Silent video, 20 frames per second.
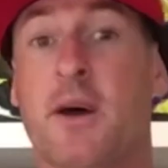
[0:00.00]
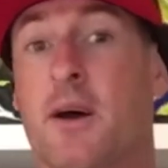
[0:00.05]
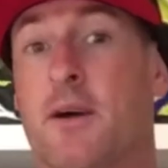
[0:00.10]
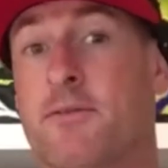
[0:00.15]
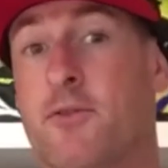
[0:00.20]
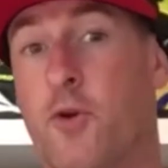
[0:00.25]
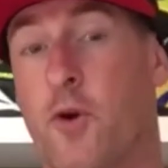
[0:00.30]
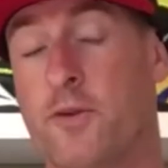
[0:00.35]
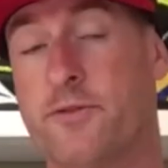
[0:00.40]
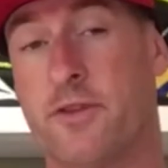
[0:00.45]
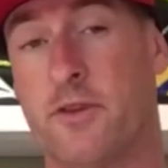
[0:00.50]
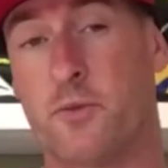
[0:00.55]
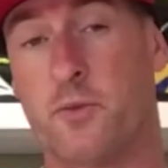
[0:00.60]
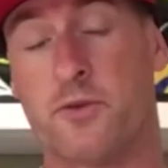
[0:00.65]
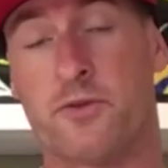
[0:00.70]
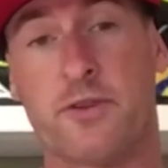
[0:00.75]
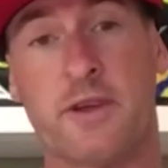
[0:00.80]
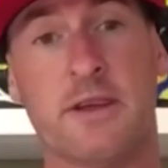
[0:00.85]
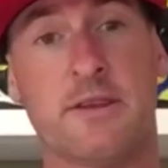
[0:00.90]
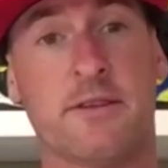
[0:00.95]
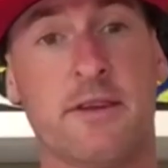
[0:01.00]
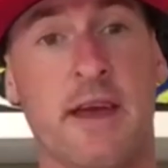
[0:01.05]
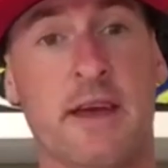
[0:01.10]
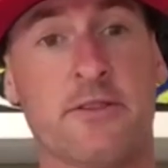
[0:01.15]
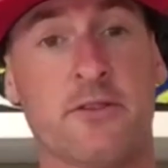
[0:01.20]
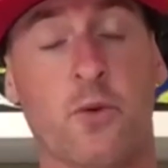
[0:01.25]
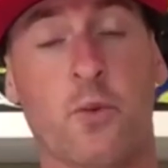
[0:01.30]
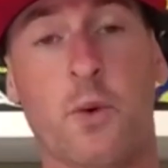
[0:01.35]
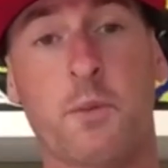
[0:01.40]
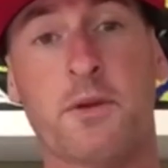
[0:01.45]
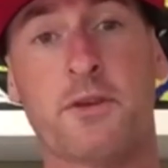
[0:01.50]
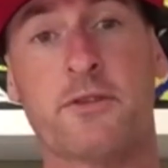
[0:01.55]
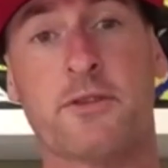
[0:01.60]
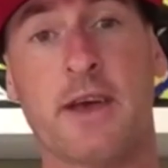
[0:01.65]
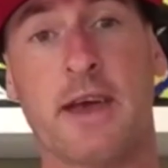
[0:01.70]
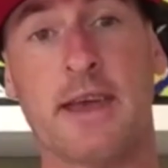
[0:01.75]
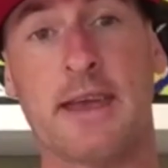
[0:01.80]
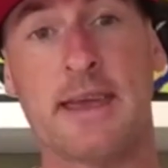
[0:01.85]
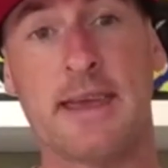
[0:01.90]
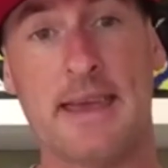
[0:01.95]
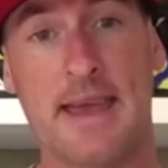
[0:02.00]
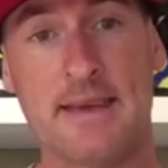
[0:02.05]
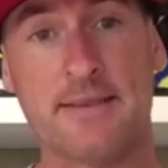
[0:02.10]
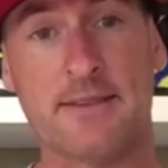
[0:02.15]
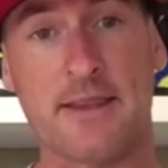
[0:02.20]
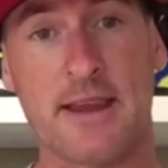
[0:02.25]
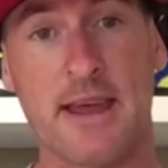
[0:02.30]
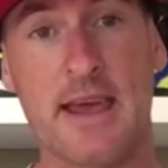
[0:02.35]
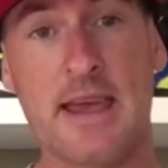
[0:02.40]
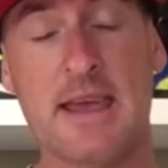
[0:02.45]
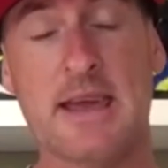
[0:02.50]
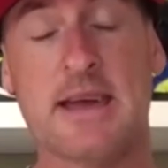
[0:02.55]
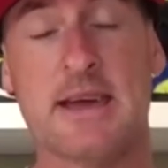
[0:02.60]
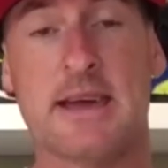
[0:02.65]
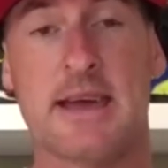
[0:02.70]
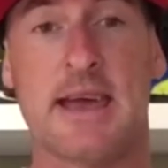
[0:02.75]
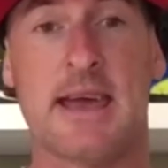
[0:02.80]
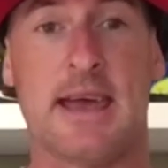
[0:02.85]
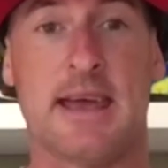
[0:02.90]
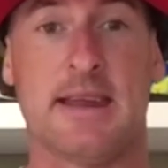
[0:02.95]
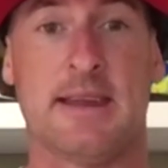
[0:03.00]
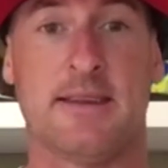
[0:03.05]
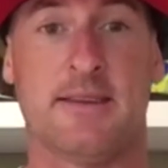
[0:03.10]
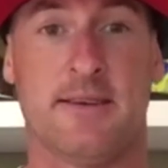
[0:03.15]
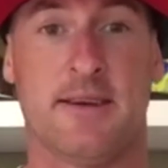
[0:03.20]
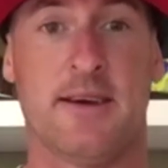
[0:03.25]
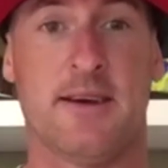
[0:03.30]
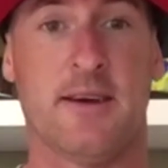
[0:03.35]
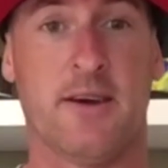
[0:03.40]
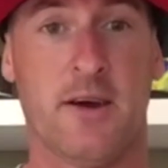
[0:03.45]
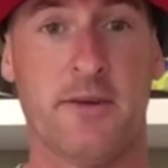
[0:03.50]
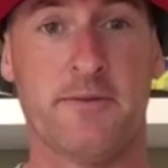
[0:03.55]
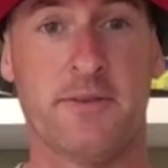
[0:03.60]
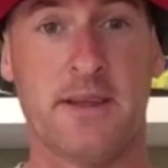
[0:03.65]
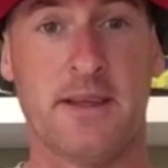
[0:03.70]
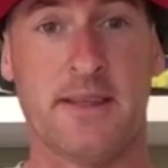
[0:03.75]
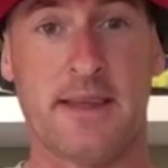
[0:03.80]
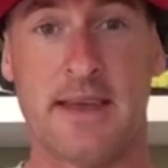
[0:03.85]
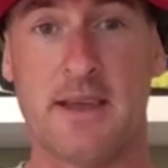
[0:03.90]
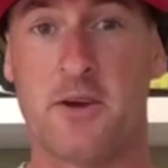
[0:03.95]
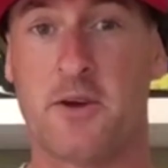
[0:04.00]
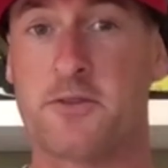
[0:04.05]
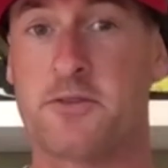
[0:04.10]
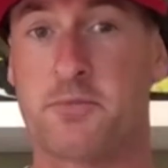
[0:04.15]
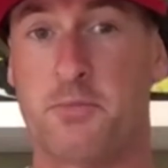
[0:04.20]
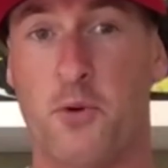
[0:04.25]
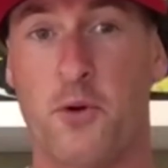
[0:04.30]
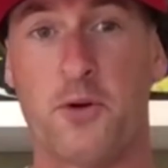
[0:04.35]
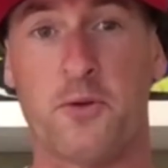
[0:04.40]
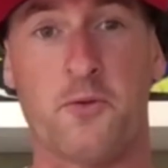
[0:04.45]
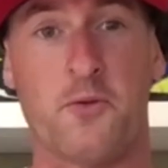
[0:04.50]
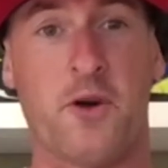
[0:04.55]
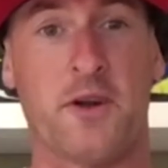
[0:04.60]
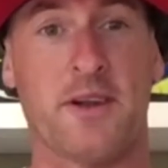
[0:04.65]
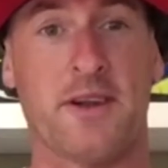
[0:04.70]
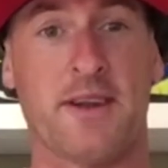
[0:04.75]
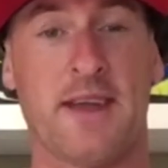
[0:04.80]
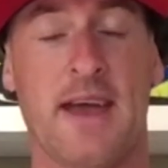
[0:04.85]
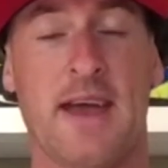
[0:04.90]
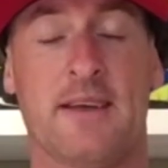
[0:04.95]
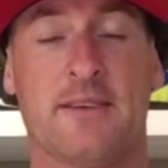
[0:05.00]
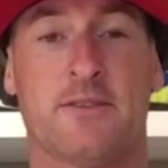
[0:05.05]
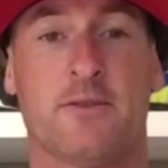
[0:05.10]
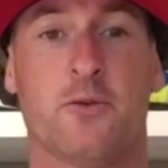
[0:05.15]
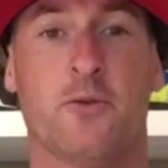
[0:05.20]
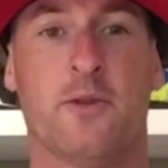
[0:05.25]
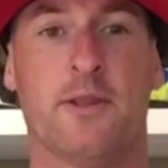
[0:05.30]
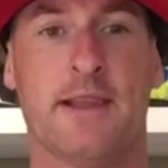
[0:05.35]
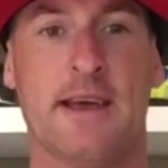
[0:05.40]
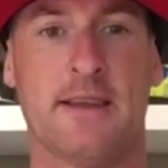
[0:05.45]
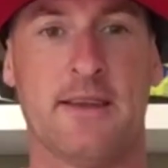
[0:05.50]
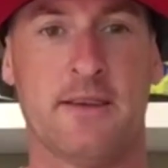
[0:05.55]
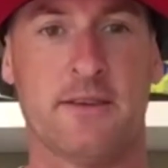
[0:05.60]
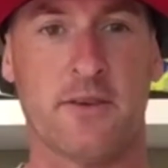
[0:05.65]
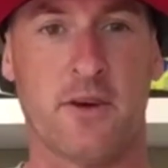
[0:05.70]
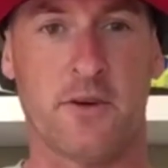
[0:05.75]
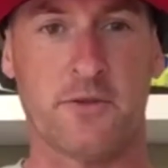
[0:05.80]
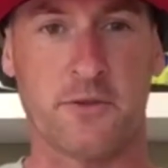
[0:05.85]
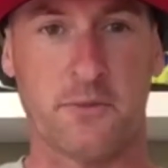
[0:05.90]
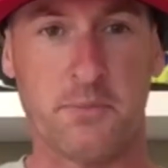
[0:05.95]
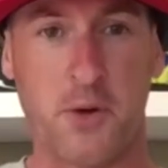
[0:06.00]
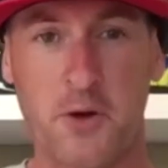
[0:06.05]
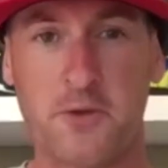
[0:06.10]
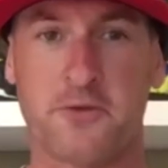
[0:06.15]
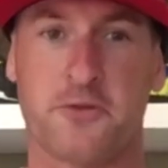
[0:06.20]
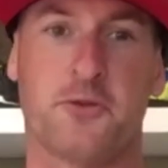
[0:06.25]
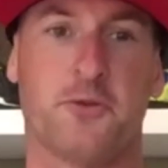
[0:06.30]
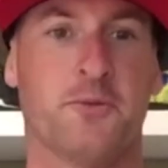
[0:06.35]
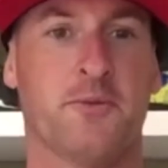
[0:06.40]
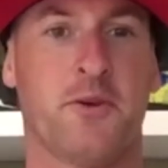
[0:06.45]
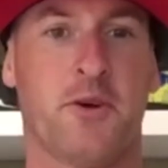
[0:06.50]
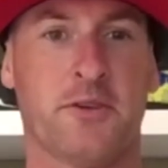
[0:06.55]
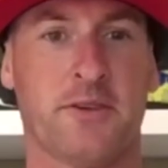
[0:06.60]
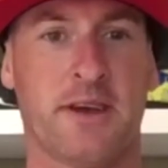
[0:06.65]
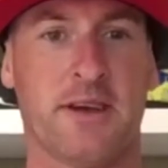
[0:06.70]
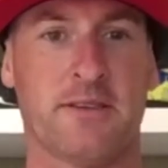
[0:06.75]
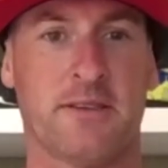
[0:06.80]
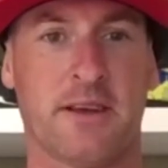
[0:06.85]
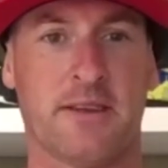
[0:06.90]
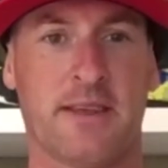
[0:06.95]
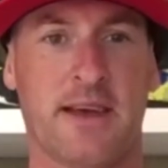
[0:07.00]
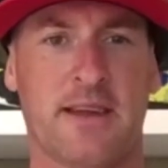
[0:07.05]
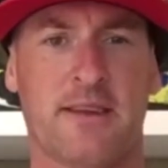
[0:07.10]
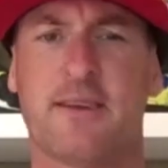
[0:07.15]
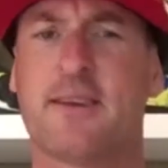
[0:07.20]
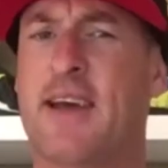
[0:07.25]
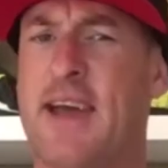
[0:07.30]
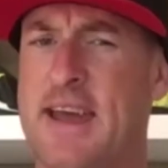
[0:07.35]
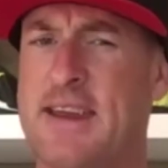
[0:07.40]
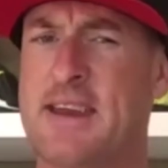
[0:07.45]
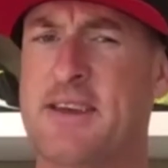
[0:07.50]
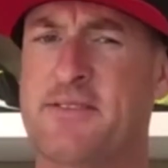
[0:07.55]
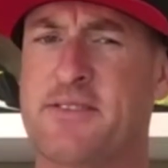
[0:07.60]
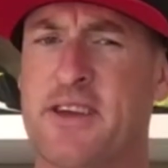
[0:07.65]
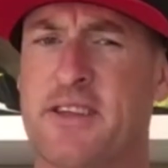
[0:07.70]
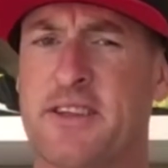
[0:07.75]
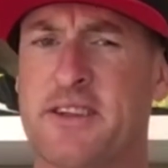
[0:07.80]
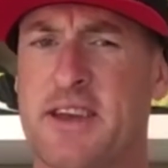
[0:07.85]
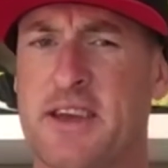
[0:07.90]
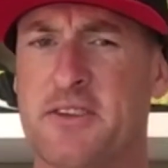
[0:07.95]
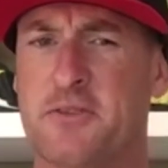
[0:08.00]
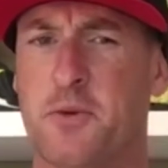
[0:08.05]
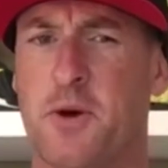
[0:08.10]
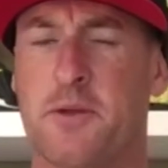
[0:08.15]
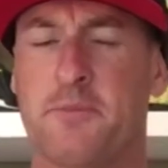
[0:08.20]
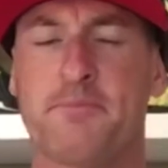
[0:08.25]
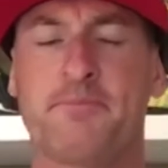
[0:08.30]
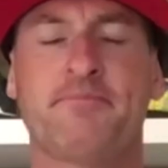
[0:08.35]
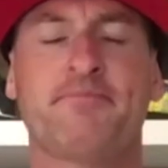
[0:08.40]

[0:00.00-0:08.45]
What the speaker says: Of course, it was International Women's Day yesterday, and hopefully they got spoiled rotten as all ladies are supposed to on days like that, and every other day as well.